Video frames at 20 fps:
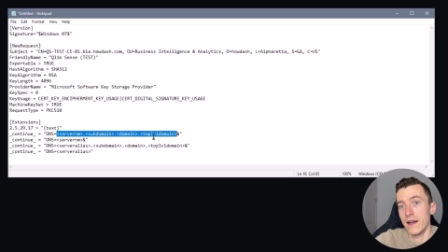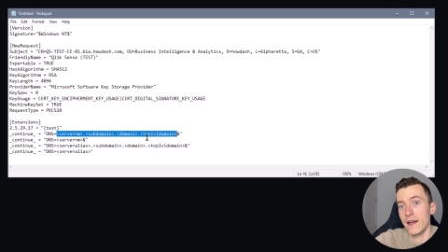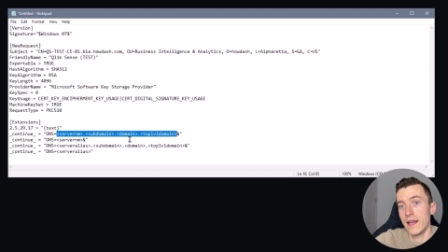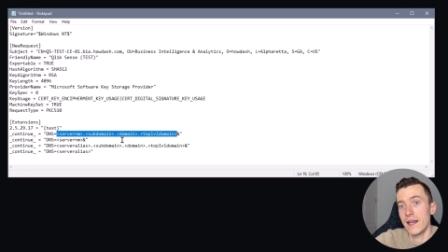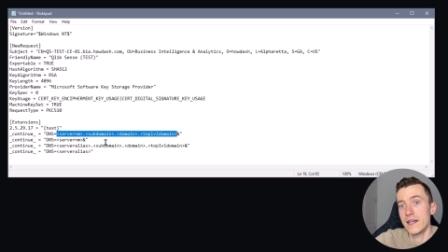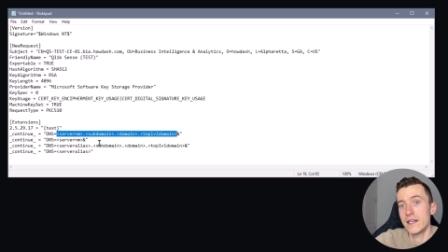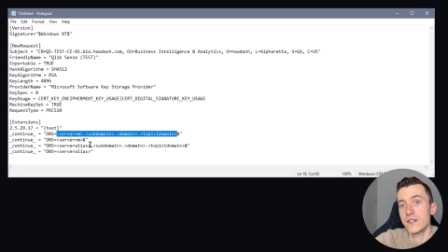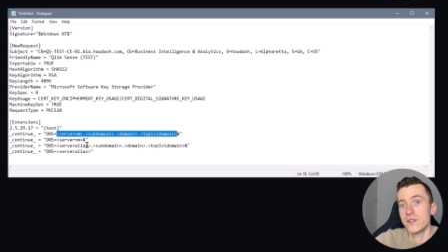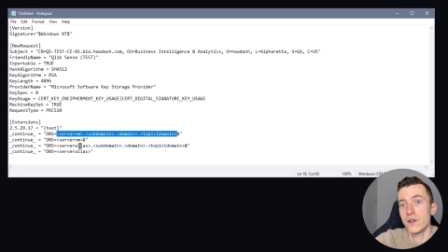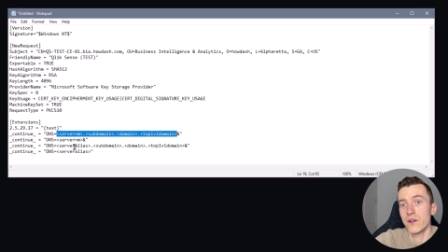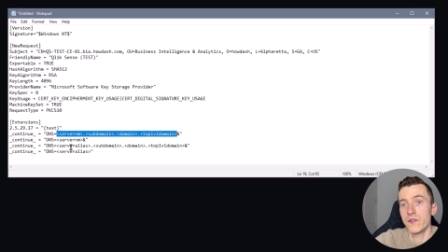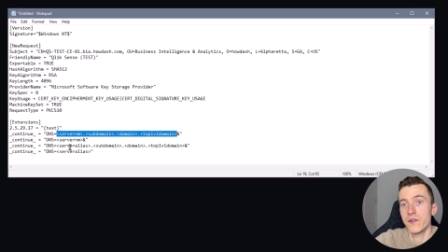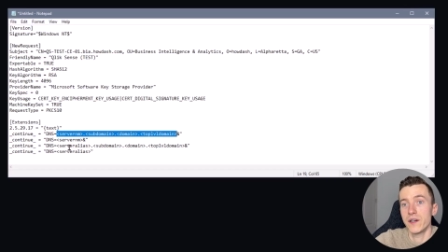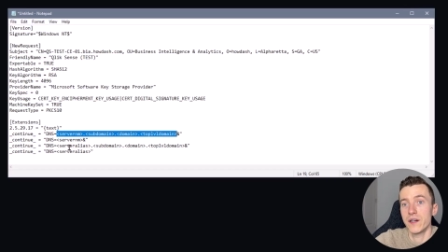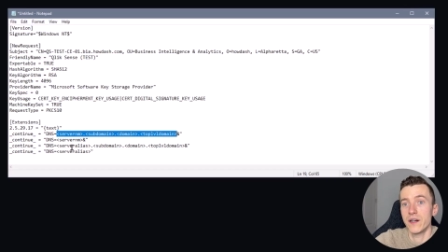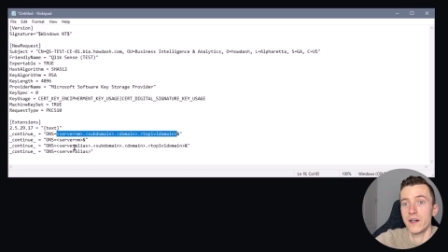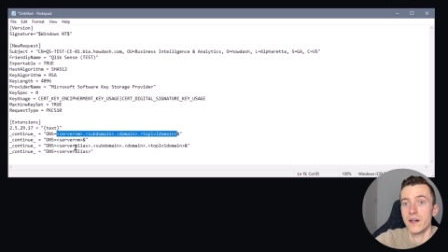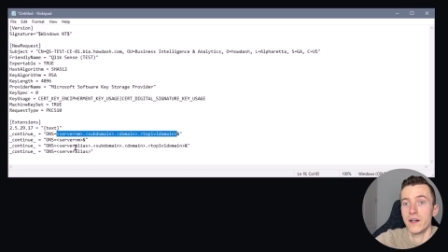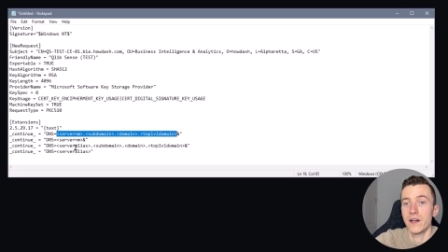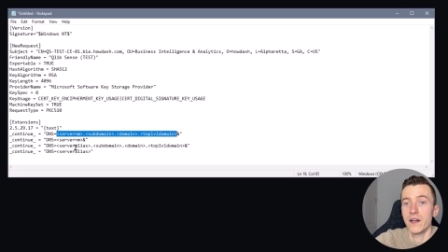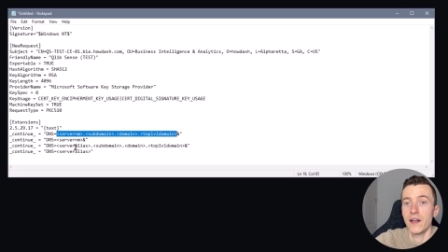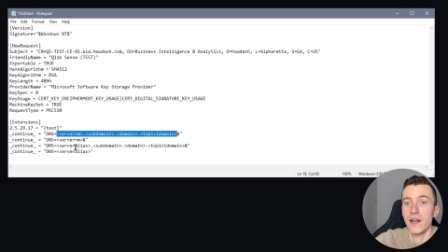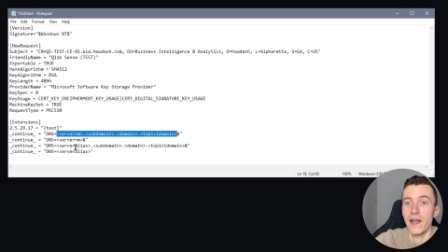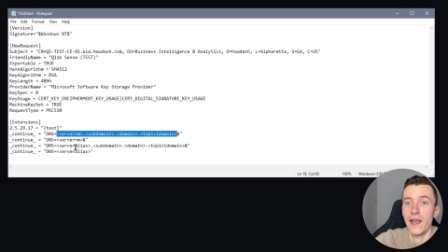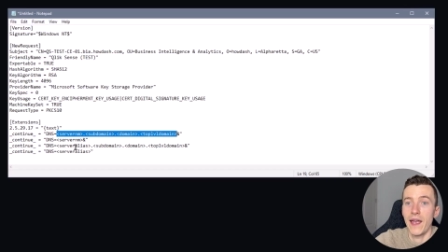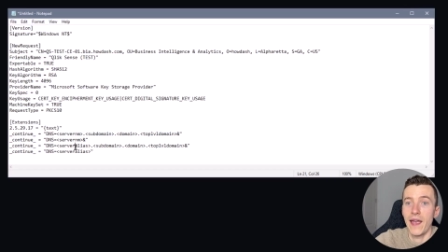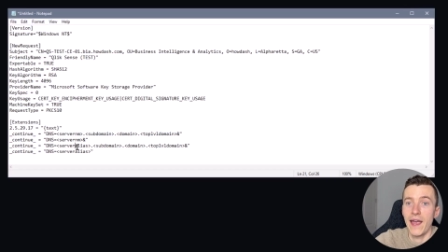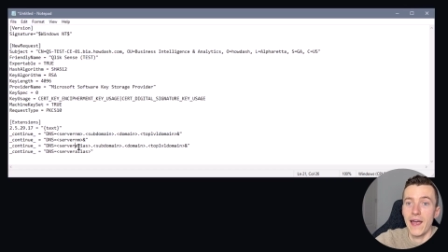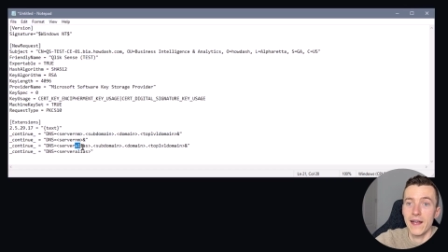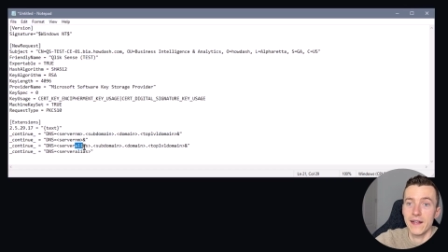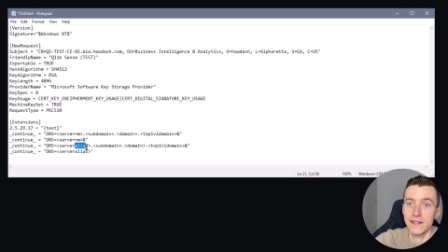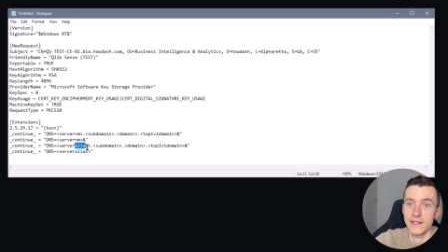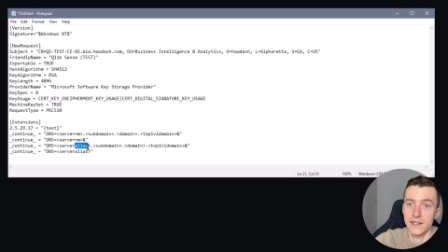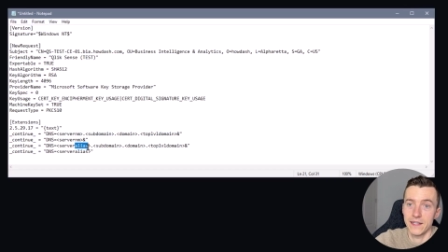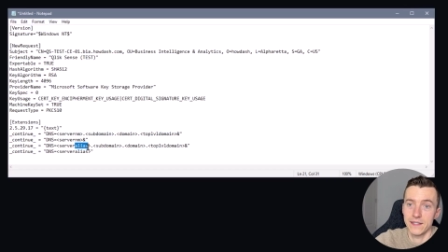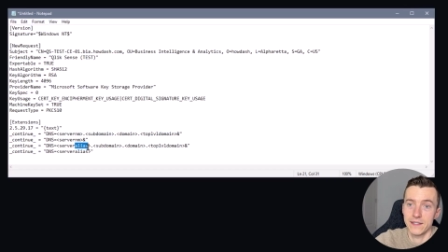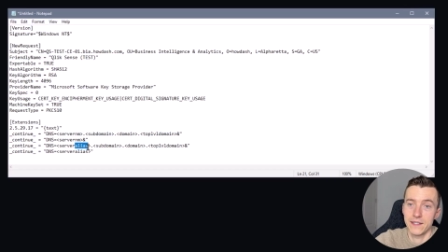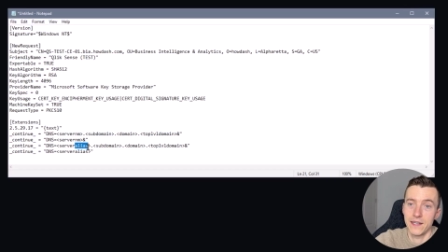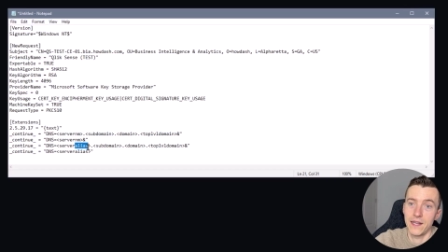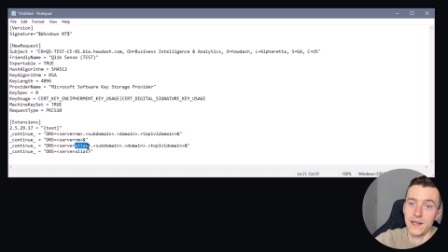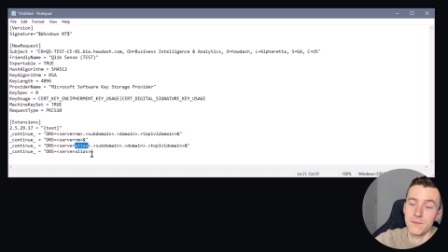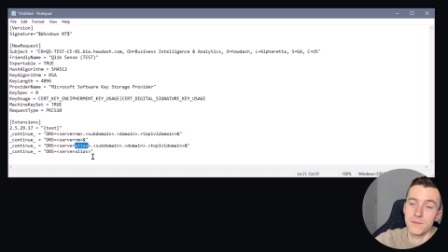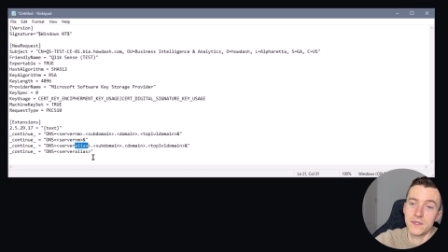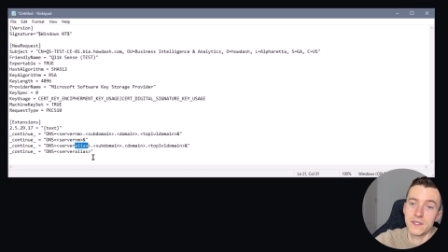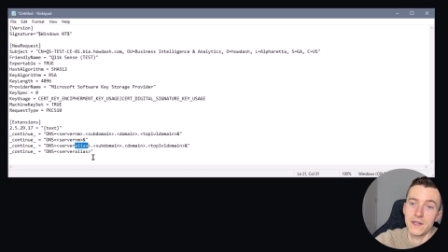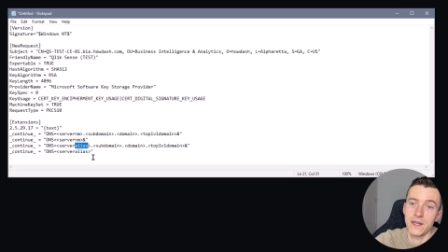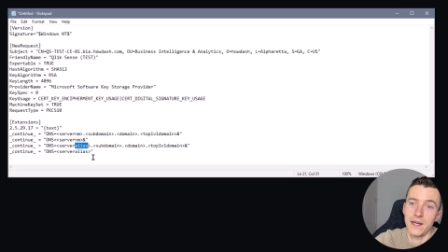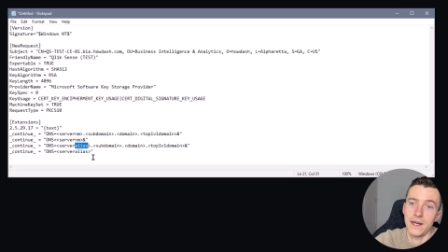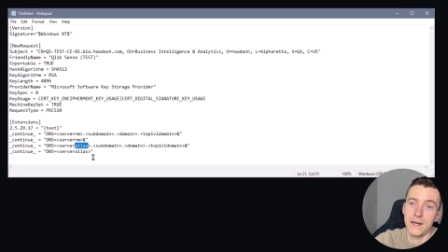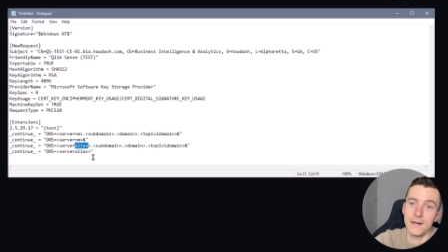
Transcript: any server alias names